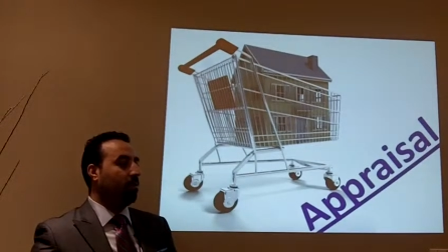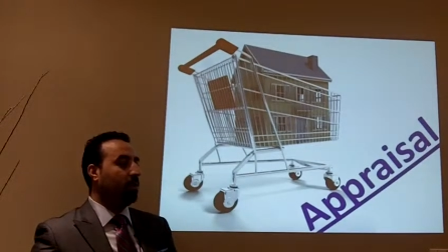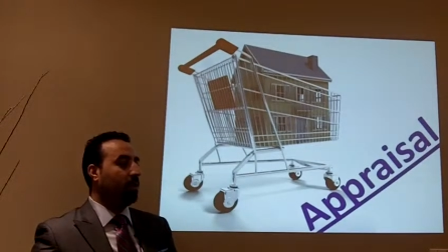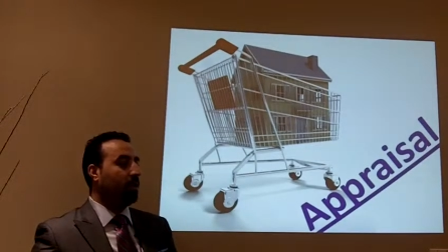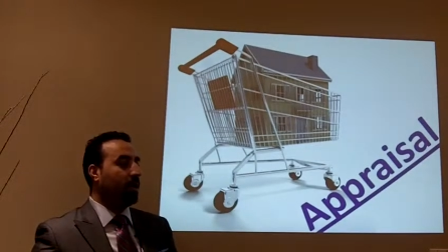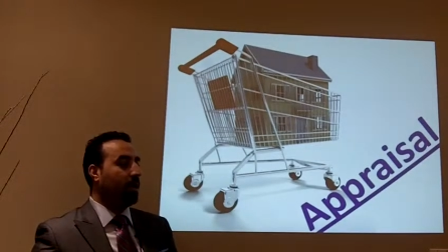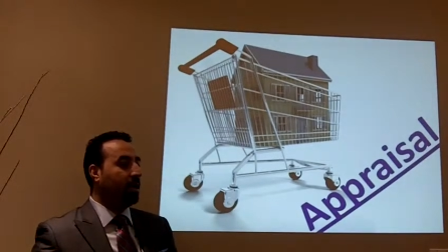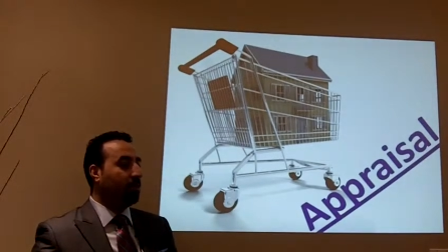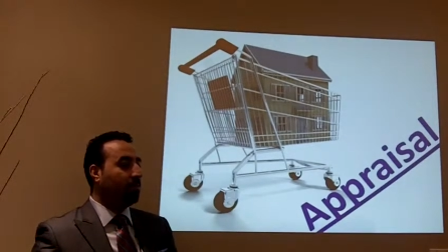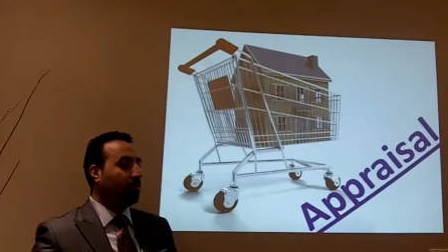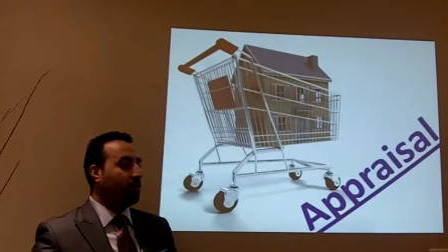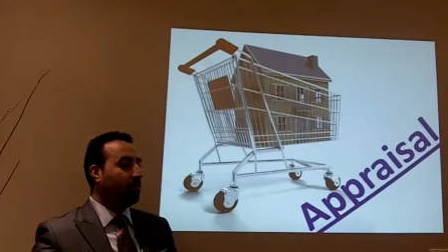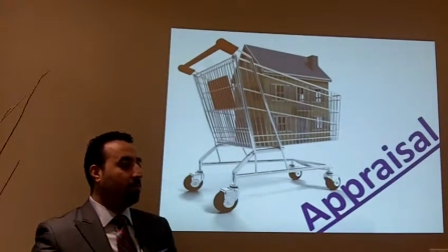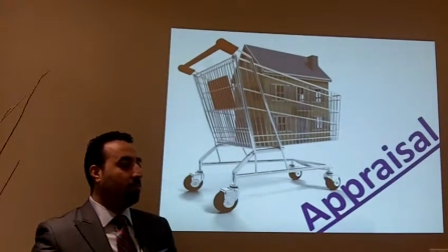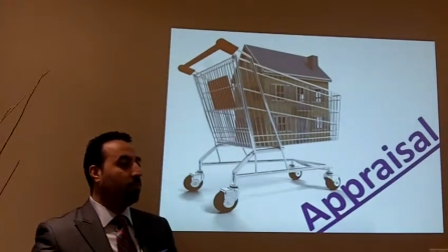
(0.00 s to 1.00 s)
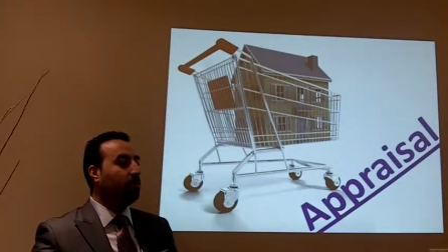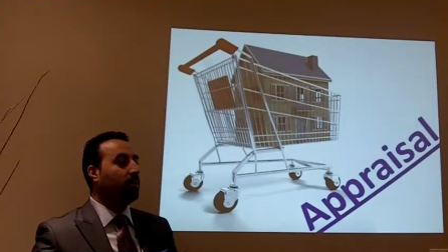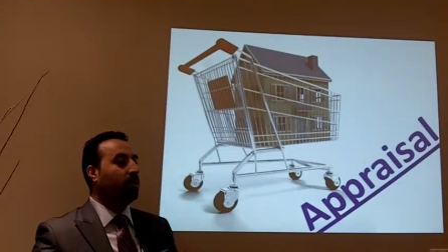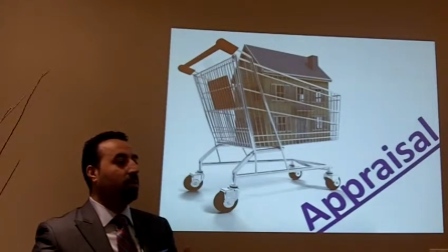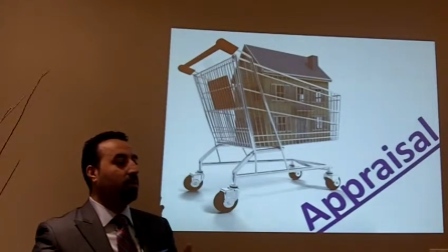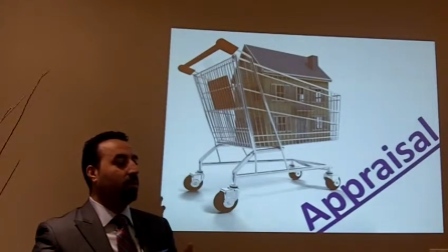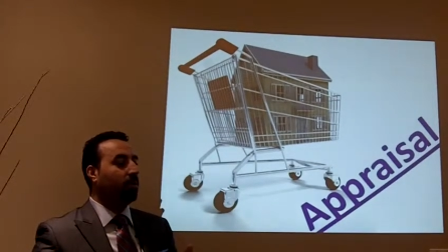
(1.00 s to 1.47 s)
so his
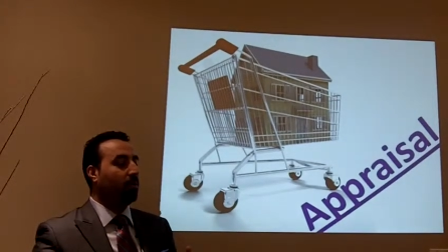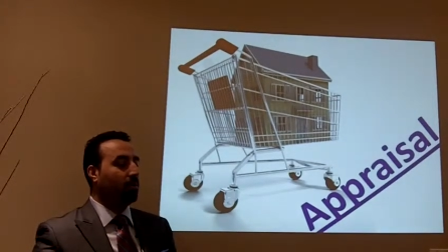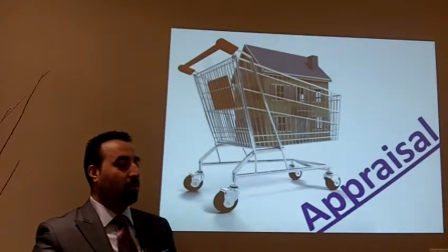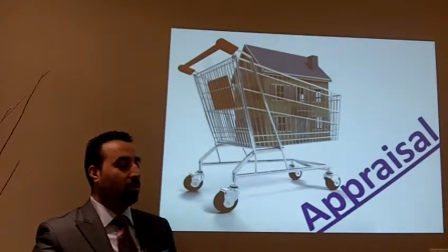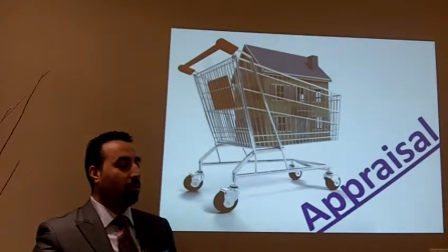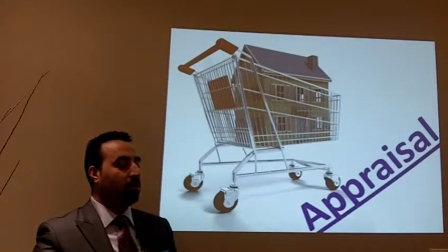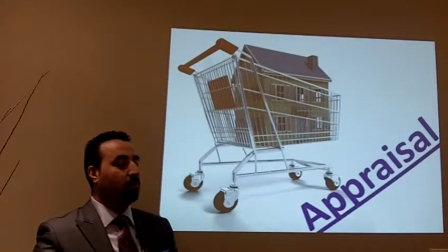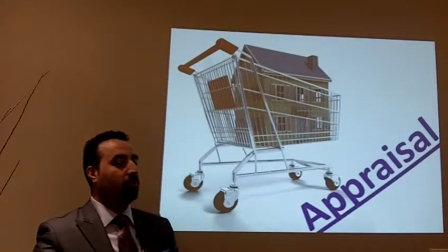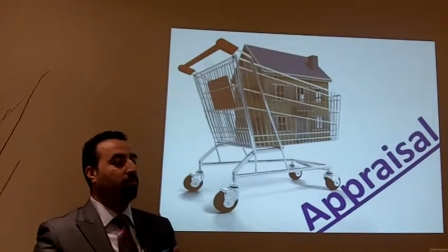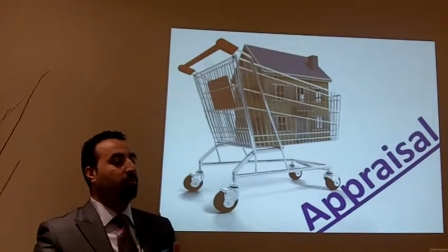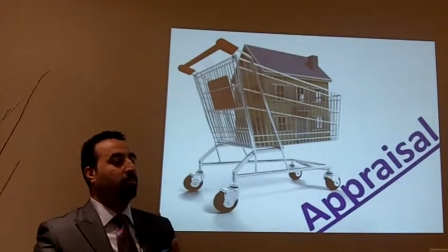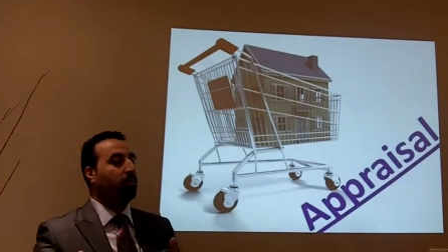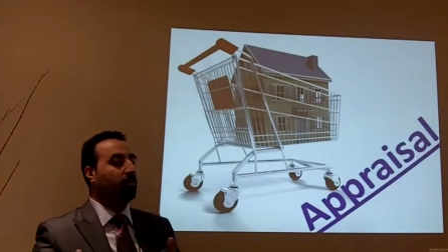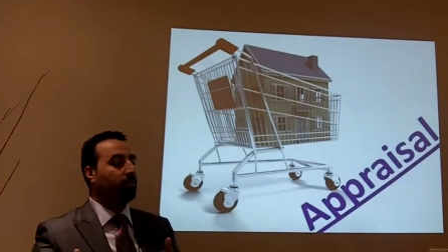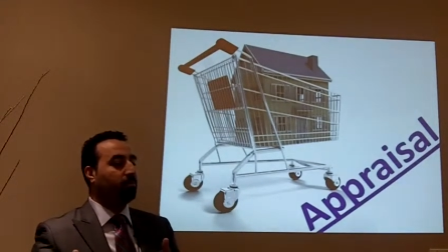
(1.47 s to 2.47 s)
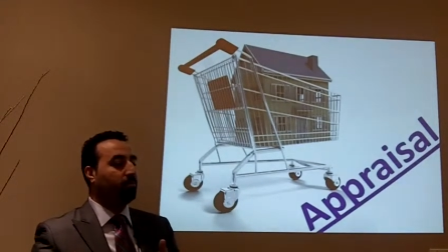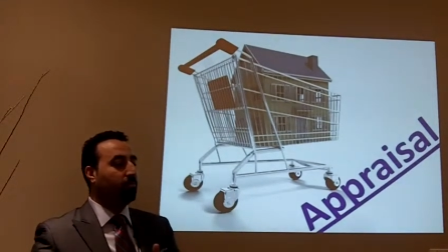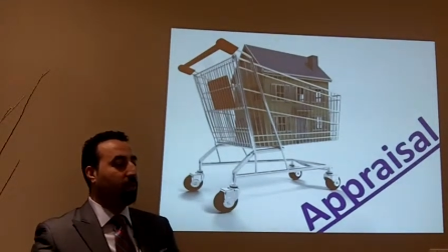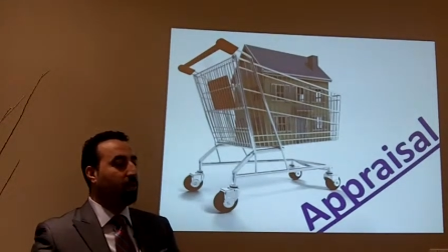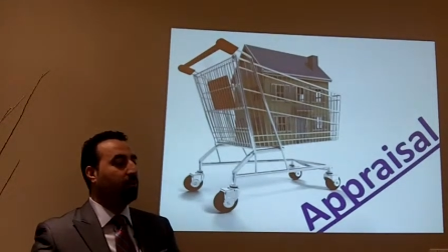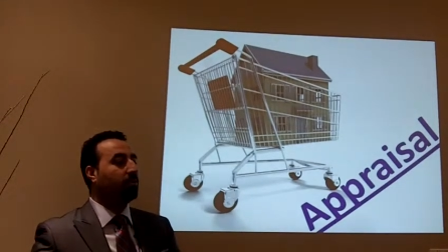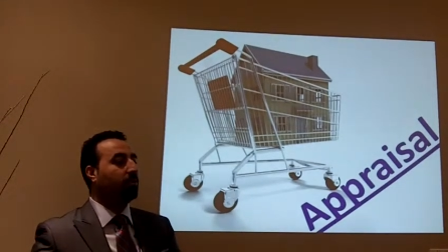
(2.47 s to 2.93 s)
approval or her approval is
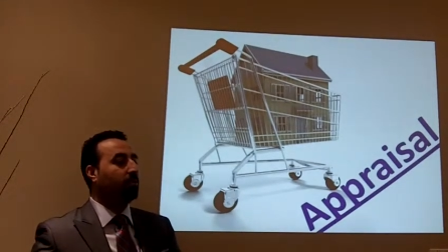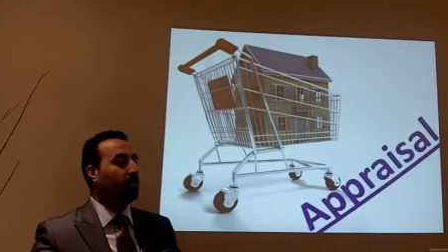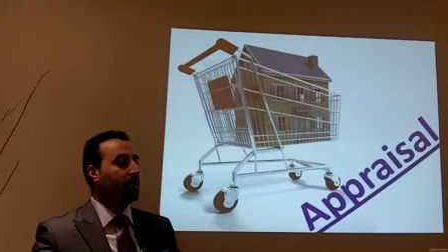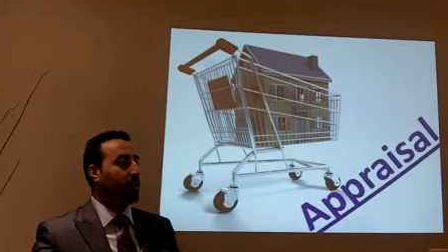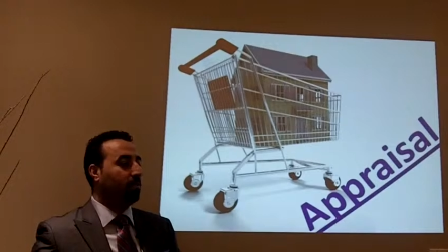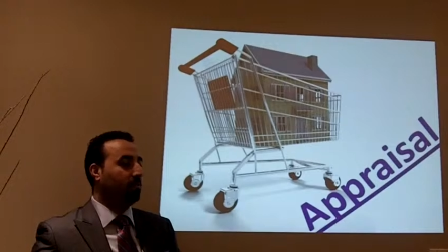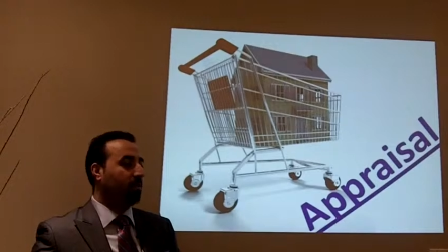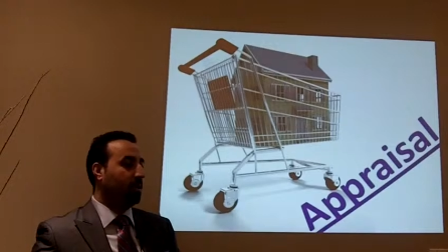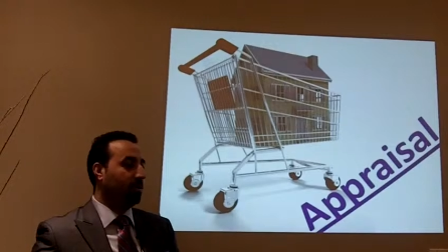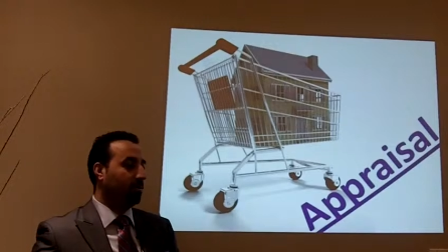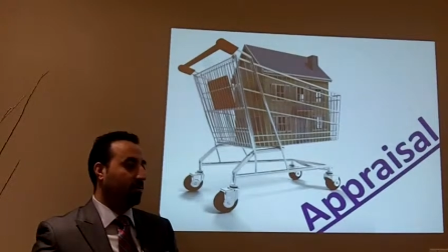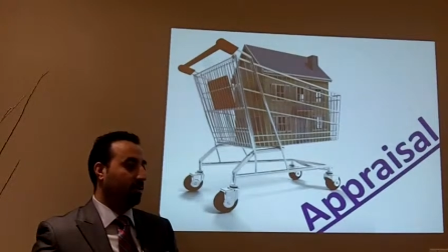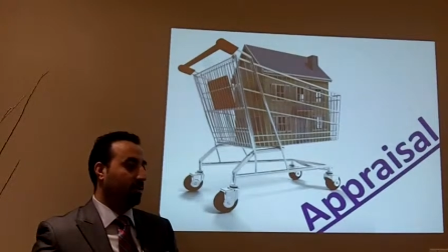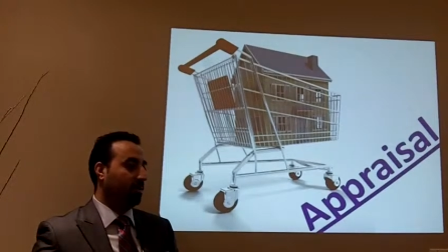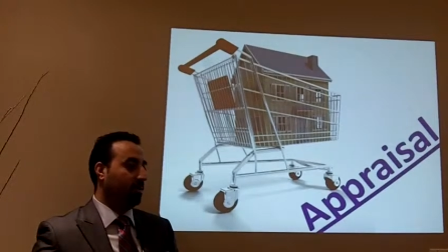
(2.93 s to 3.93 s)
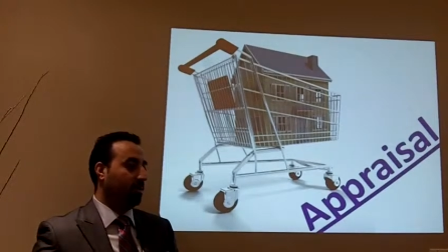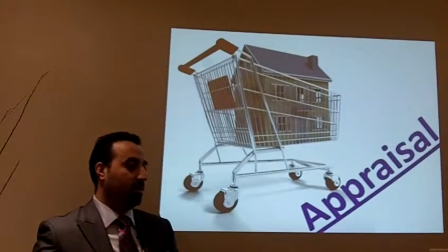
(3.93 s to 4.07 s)
based on the appraiser.